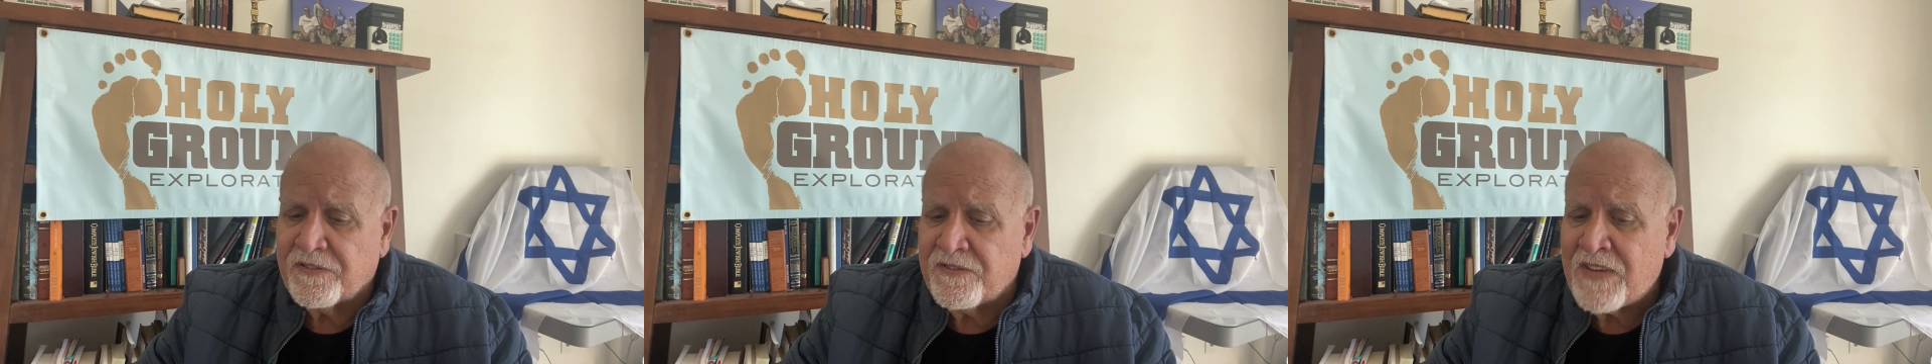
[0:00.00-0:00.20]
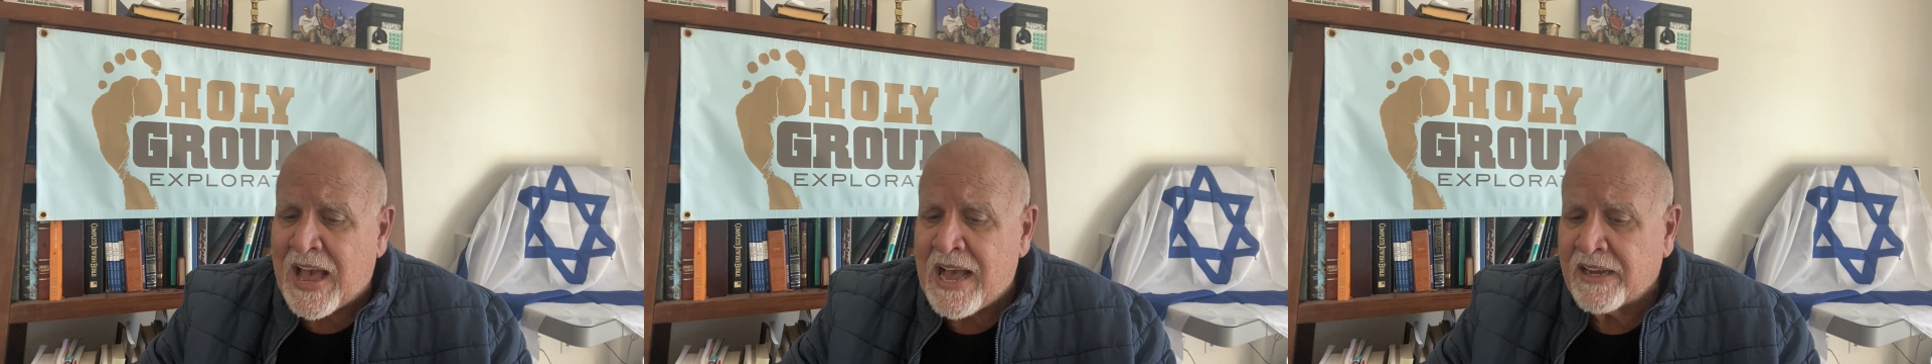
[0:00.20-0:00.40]

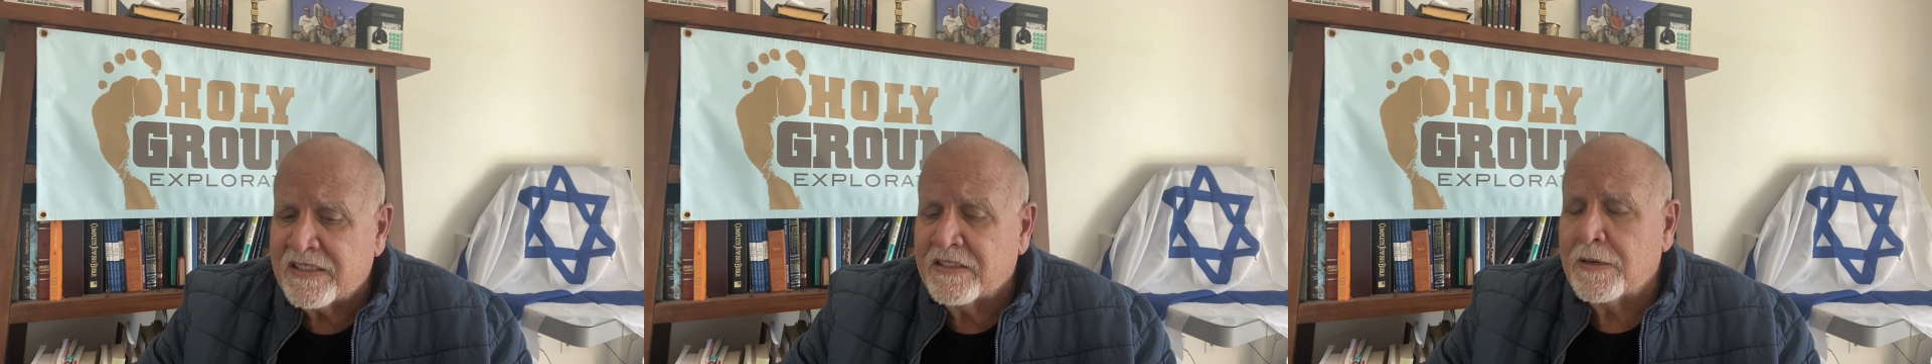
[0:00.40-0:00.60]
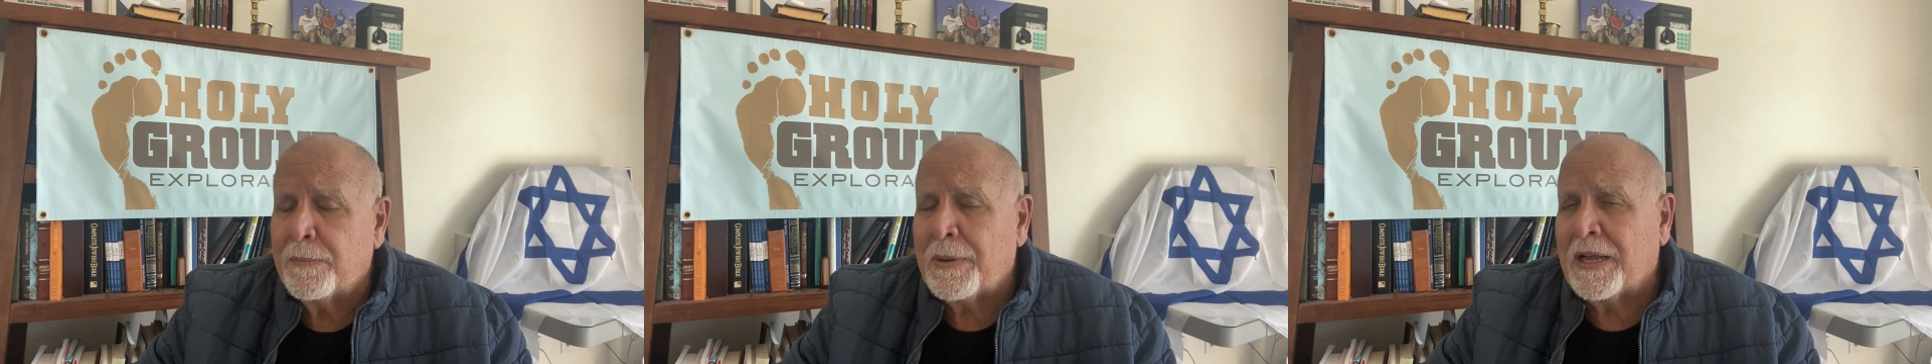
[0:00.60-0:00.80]

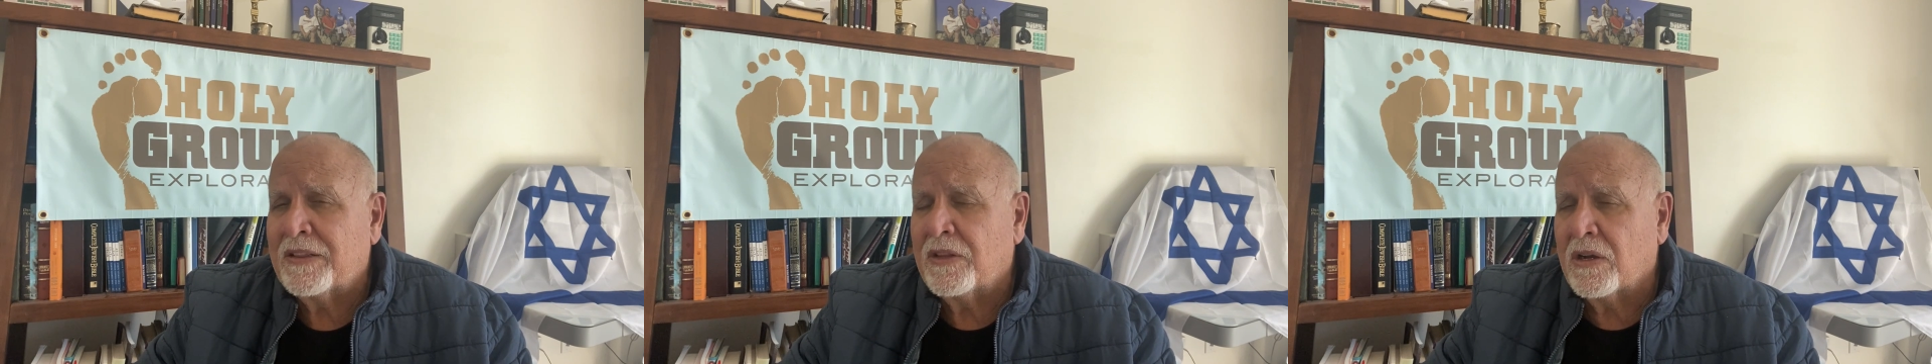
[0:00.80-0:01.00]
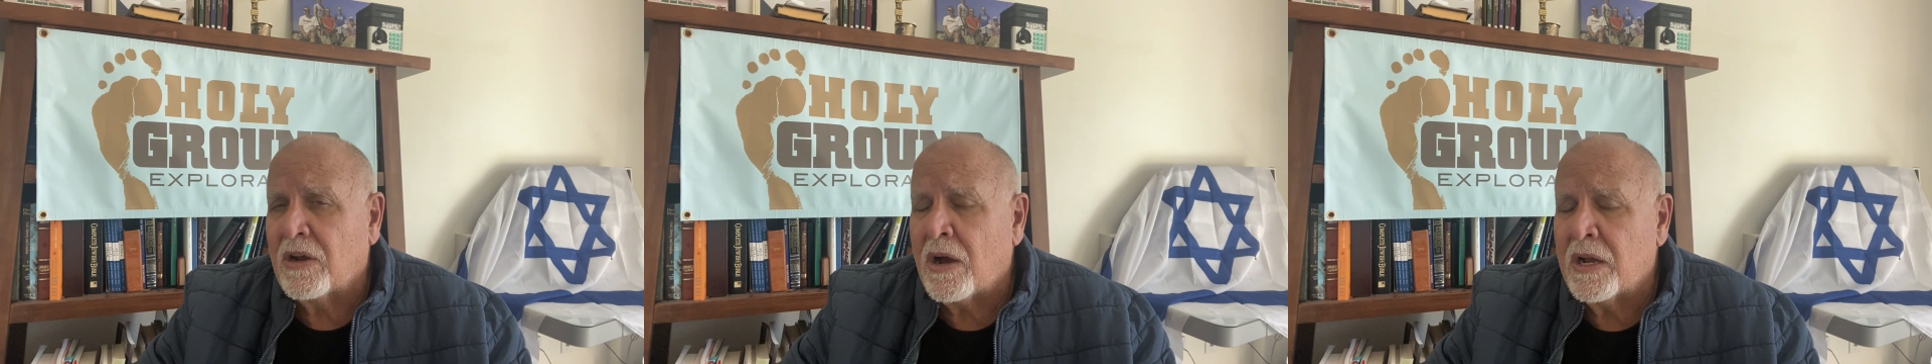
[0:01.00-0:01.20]
facts about
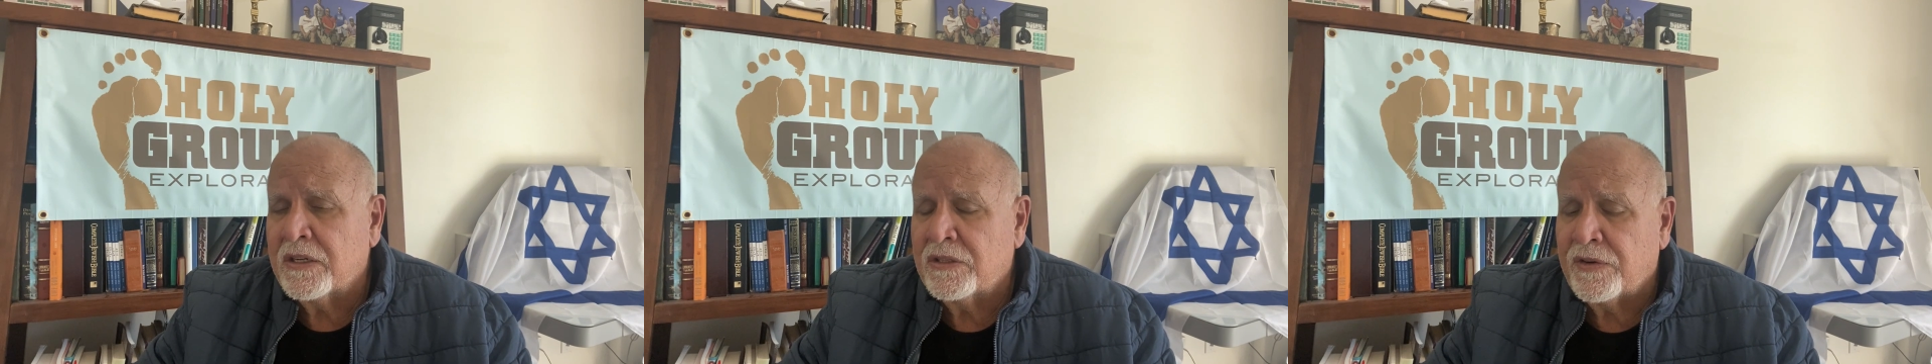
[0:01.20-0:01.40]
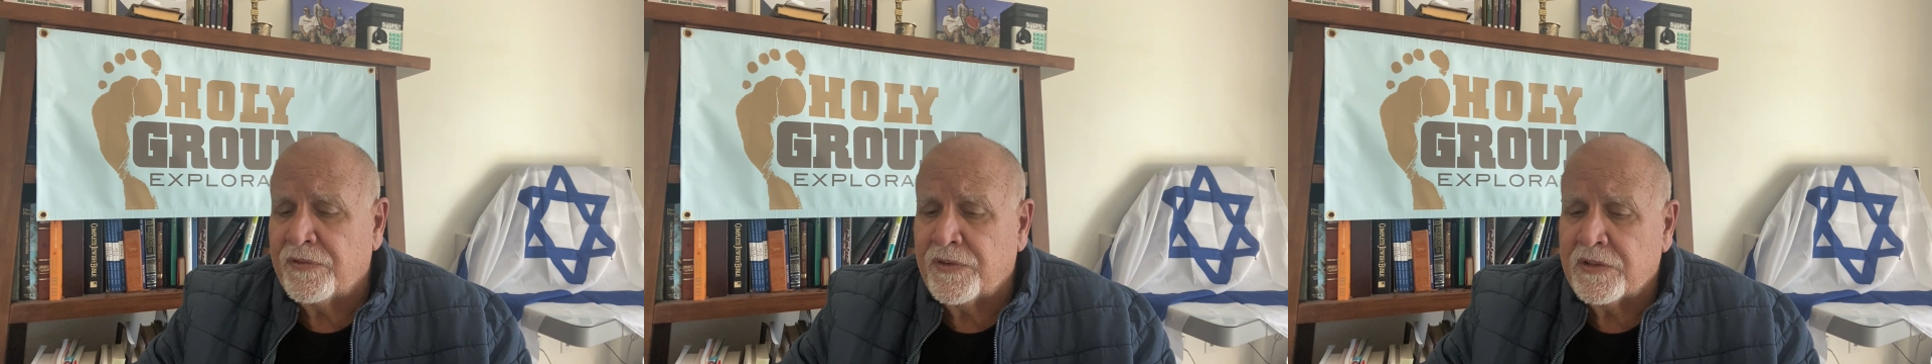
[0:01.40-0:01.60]
the
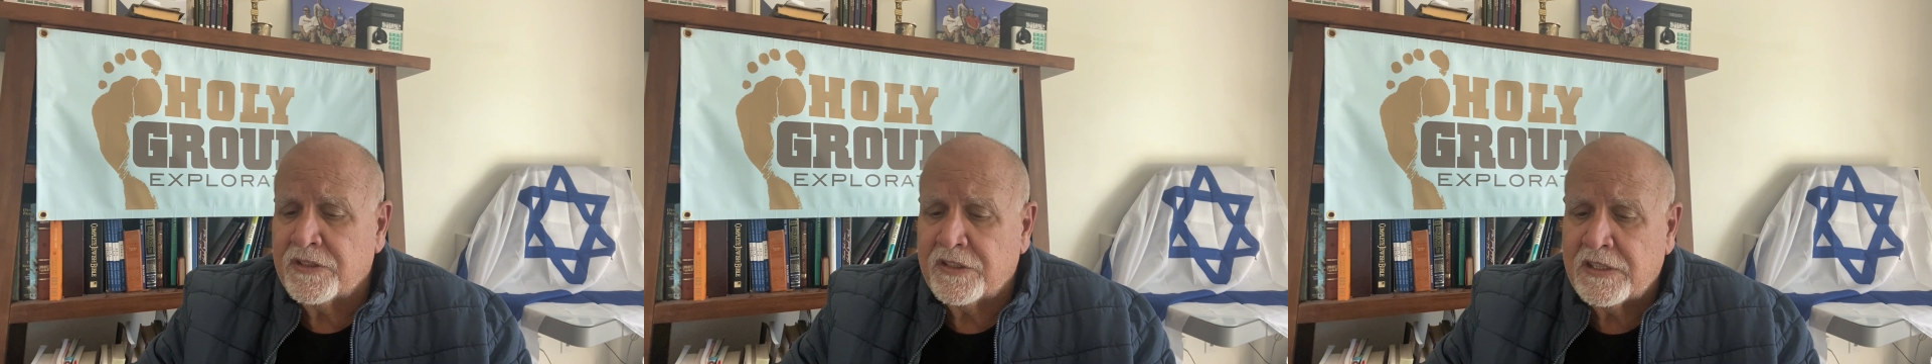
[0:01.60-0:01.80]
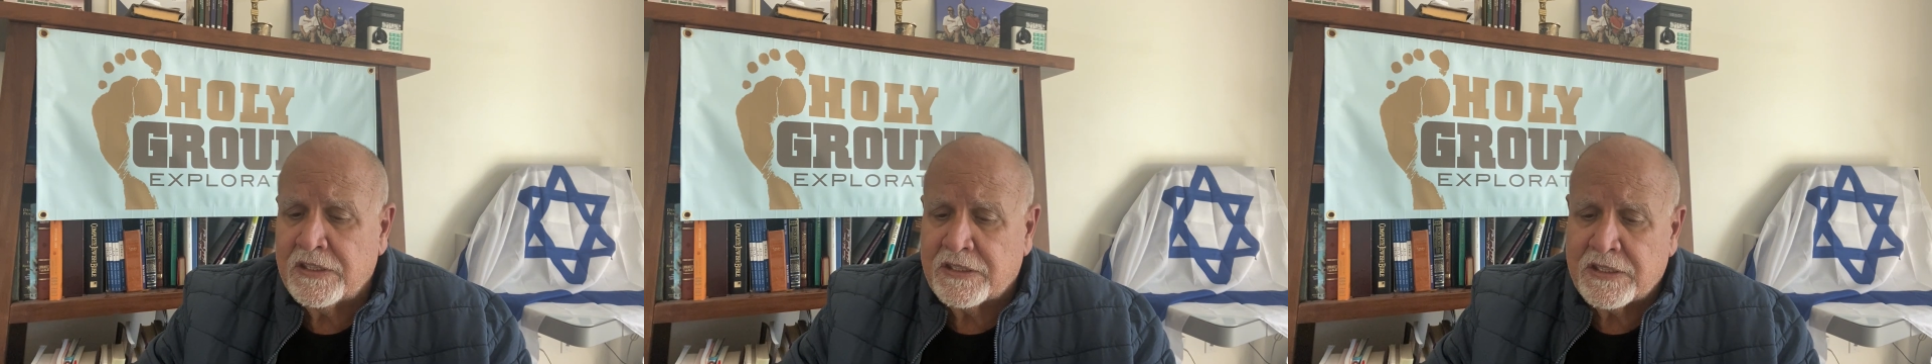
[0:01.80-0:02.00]

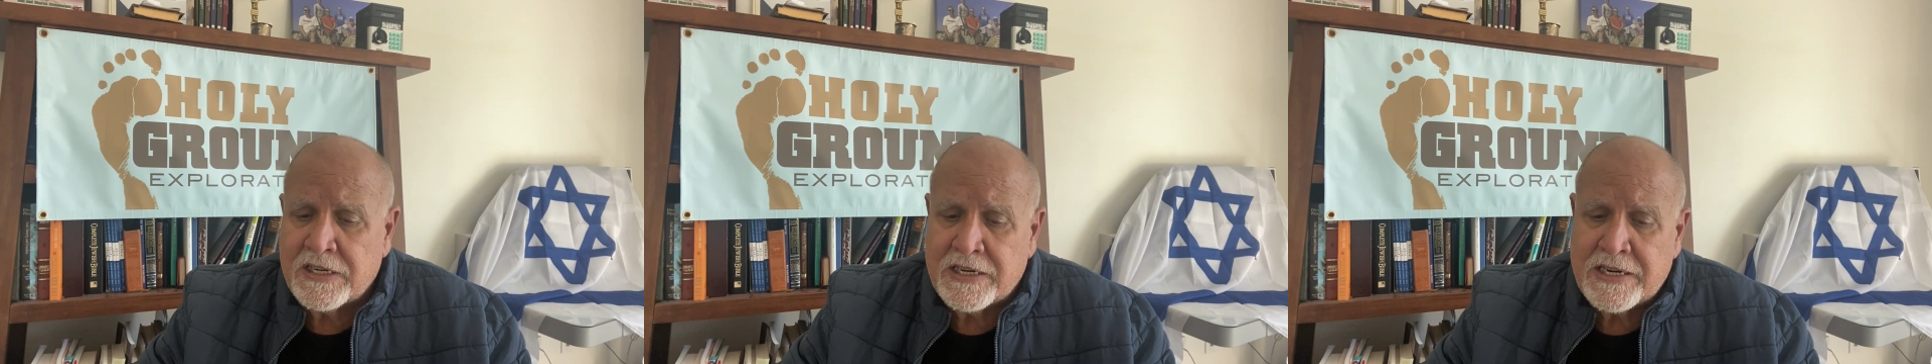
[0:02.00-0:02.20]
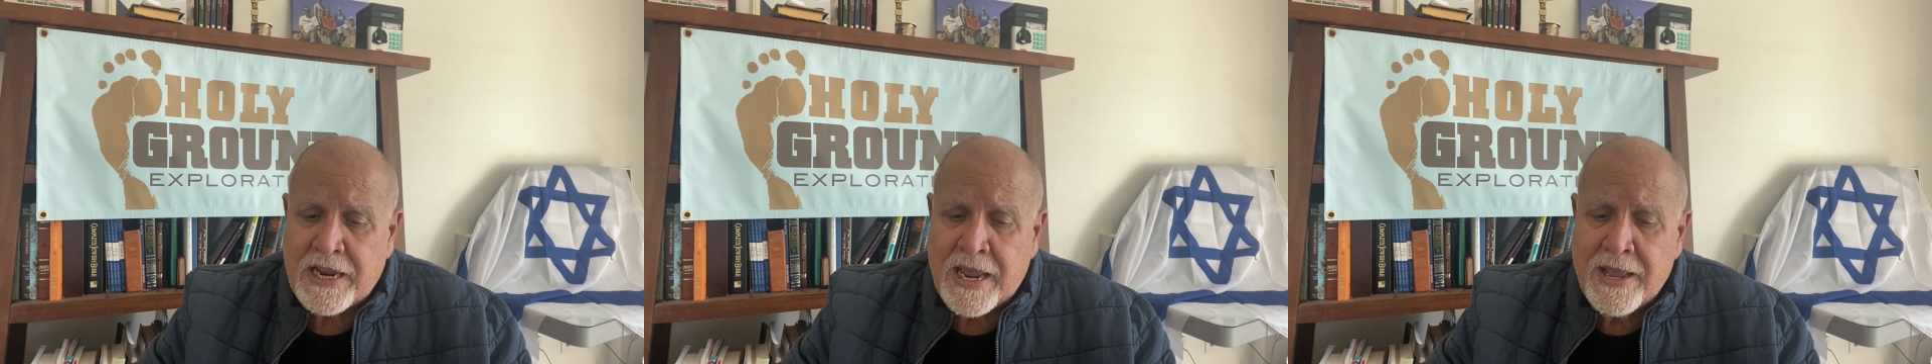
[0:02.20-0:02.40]
controversy
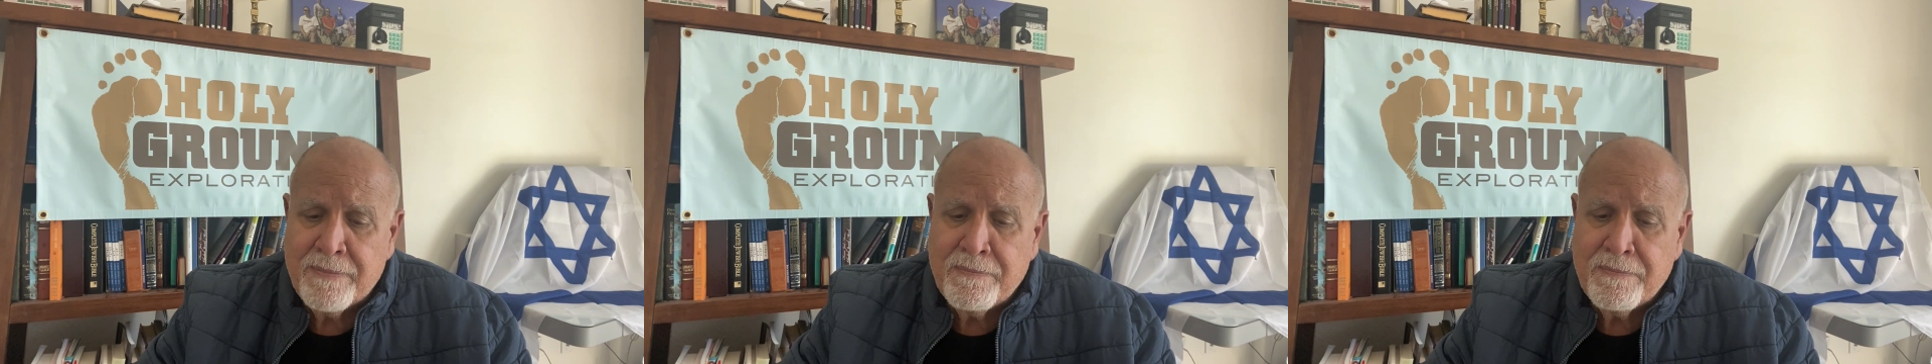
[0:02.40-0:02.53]
today,